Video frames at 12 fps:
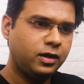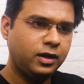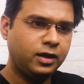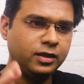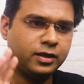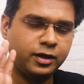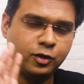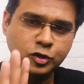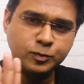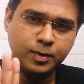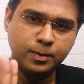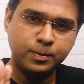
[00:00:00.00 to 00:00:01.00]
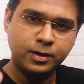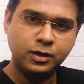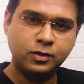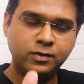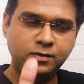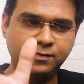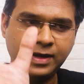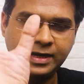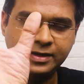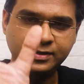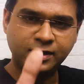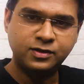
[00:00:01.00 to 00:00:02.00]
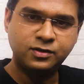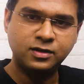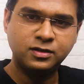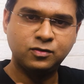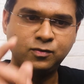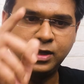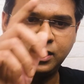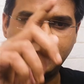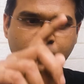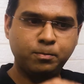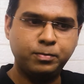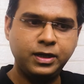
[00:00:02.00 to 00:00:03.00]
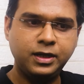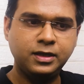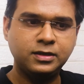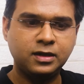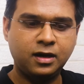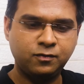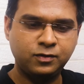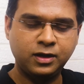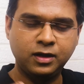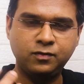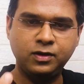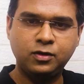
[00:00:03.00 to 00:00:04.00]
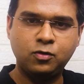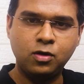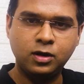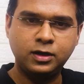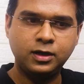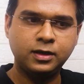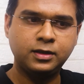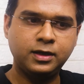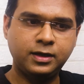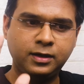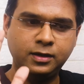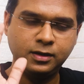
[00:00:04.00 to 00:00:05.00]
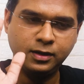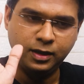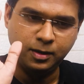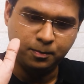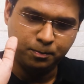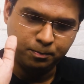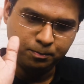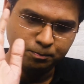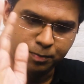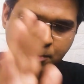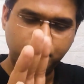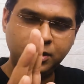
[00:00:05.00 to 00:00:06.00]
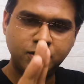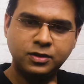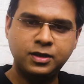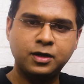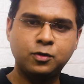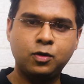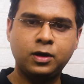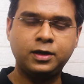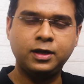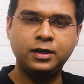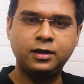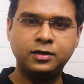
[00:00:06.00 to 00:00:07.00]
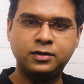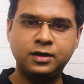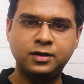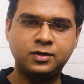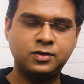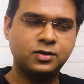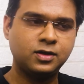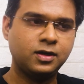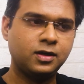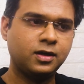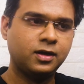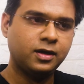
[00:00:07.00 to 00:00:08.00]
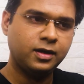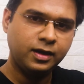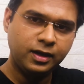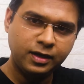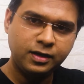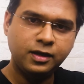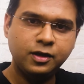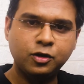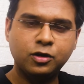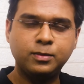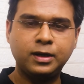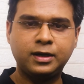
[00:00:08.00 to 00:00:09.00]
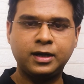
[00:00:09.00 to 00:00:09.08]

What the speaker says: in the newspaper, you will find sections where companies, after every quarter, they publish their quarterly results in economic